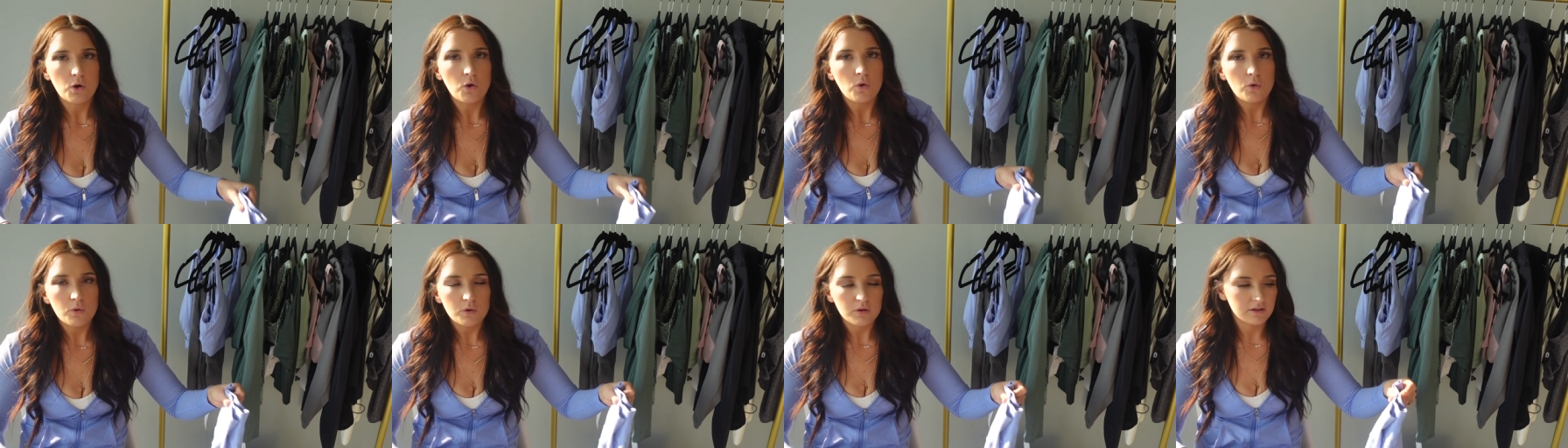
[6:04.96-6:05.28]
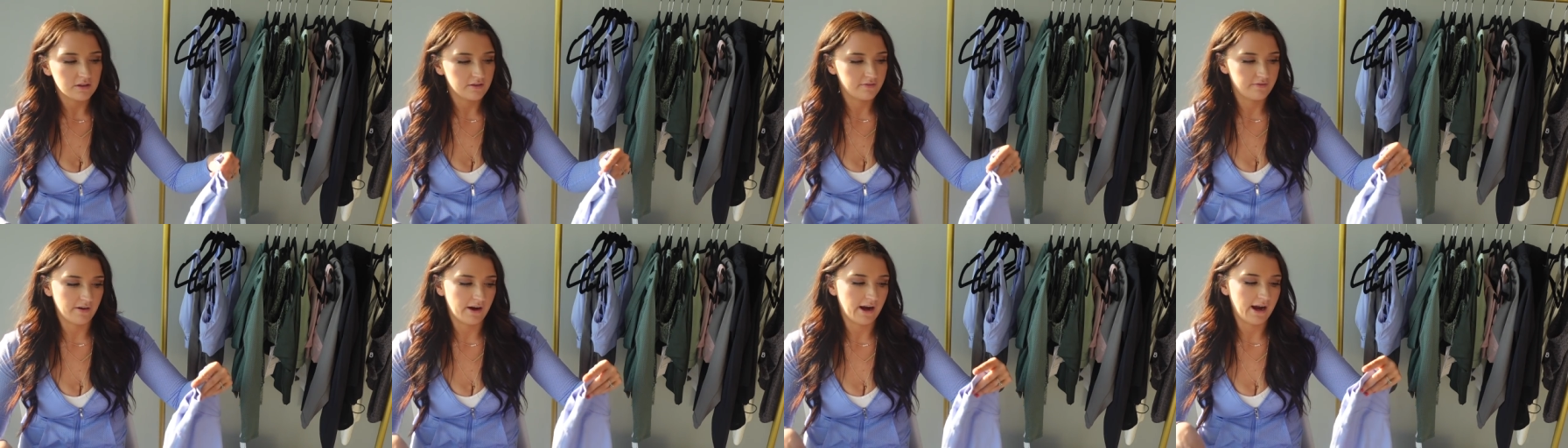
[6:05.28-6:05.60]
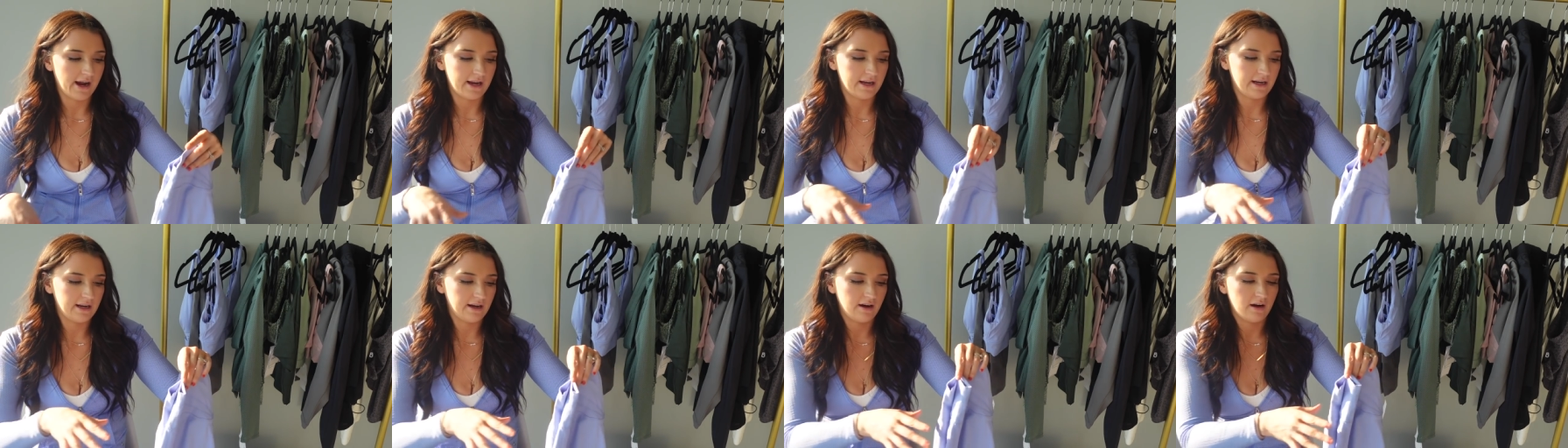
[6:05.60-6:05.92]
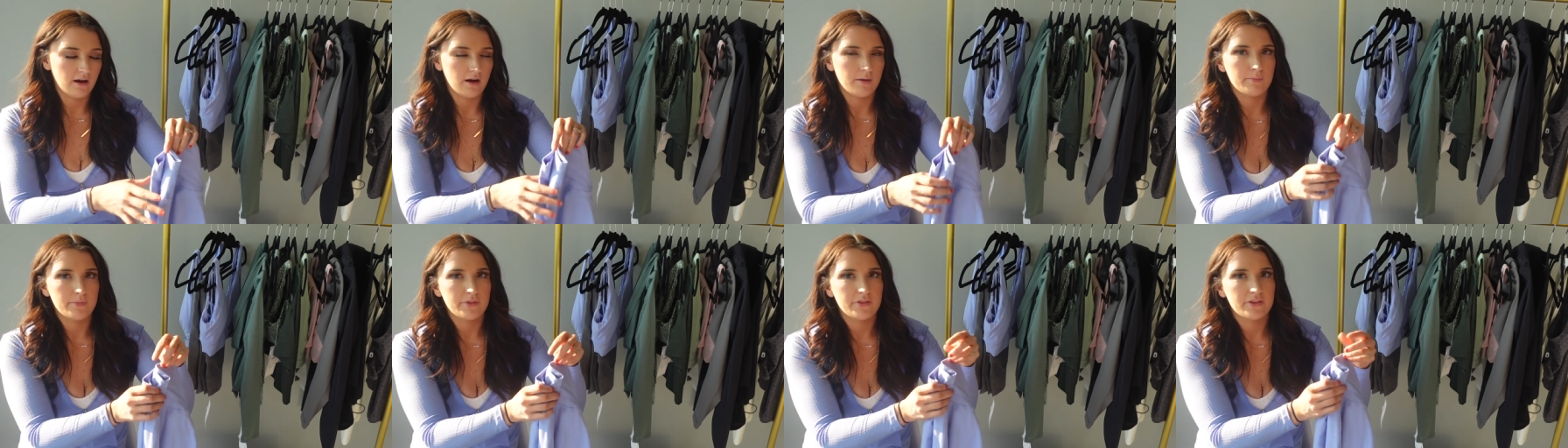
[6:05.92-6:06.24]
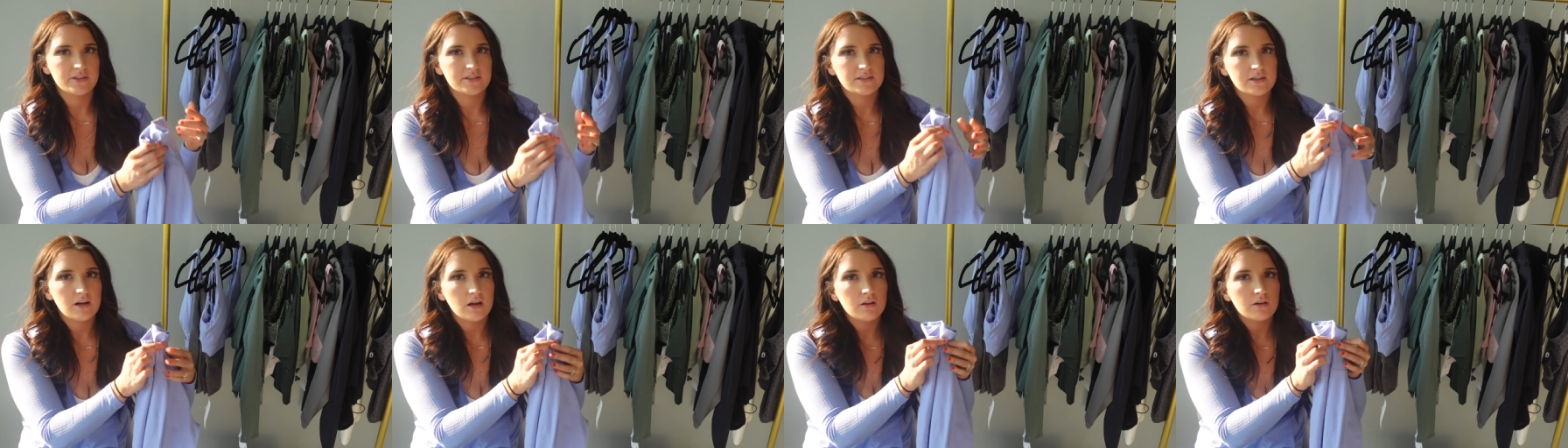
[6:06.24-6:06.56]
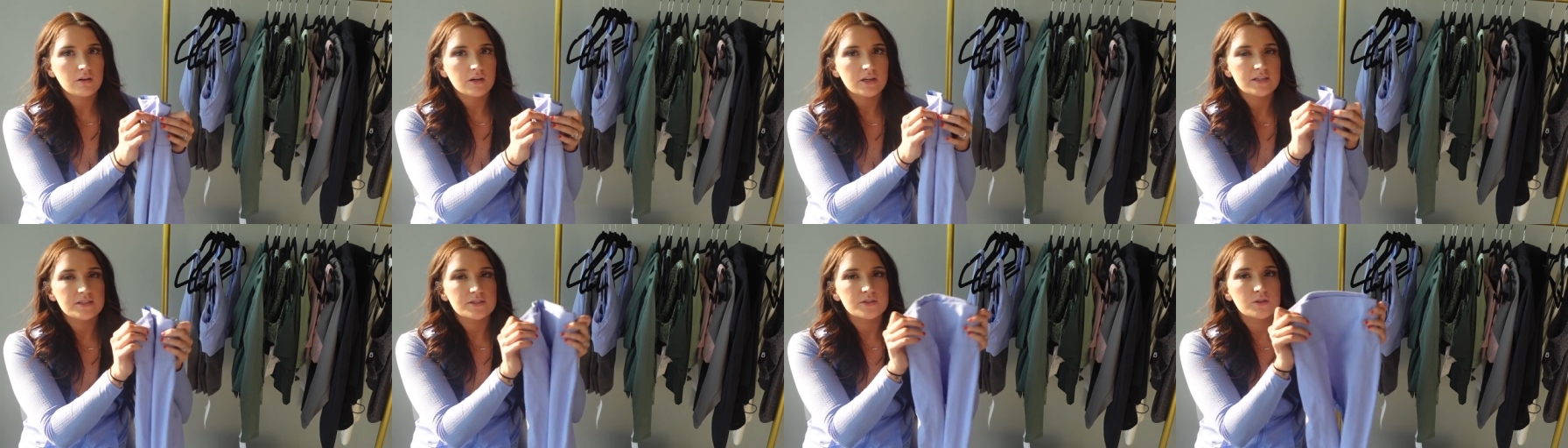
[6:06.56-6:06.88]
totally fine. This
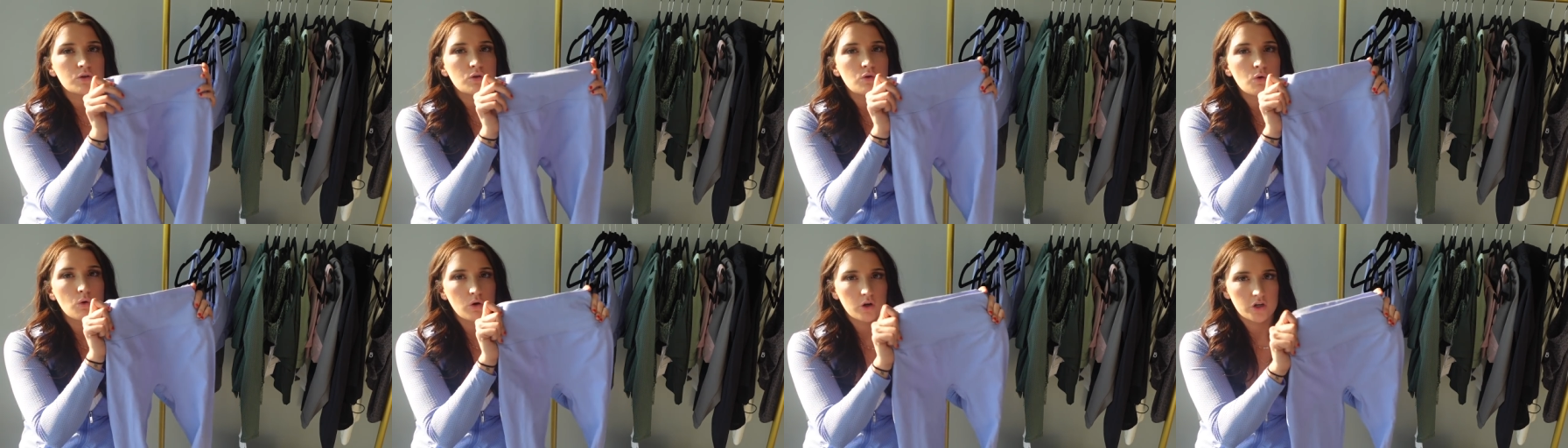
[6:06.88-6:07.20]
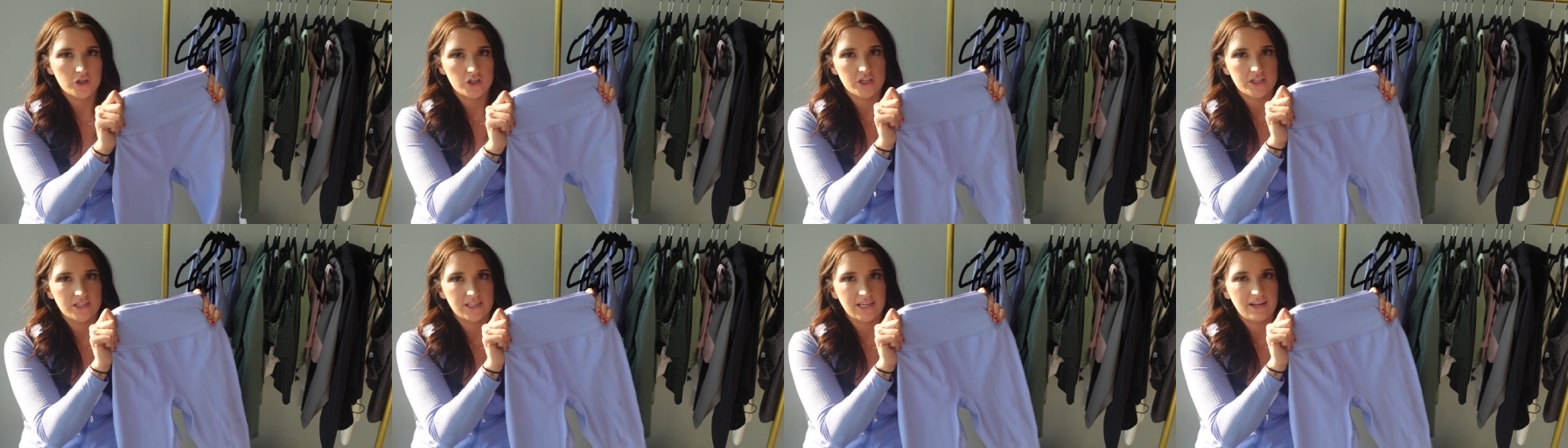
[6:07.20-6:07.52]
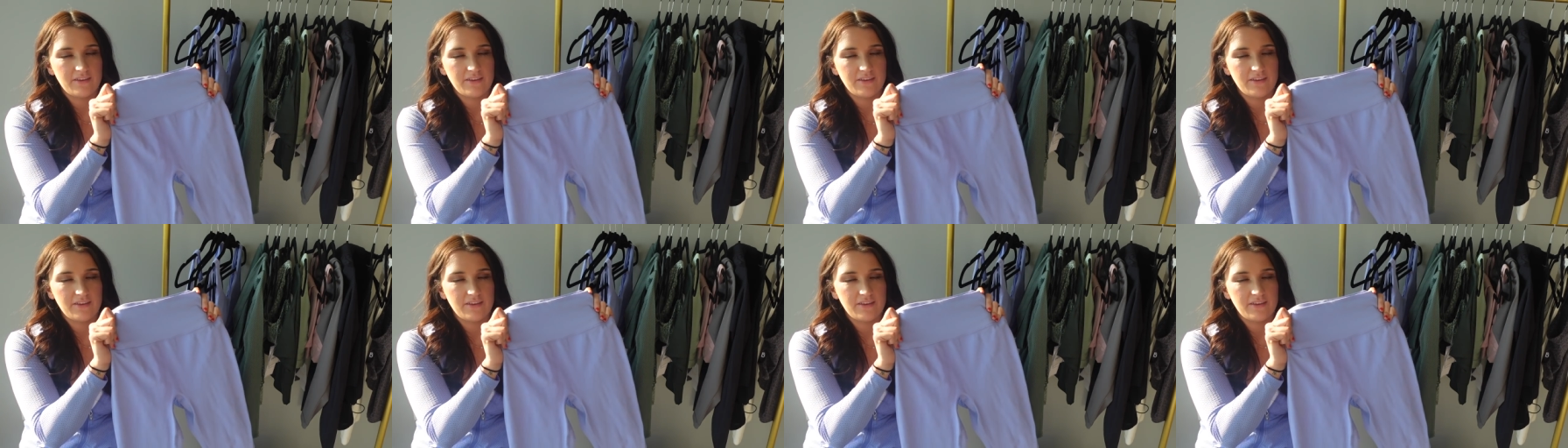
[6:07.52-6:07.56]
color is gorgeous.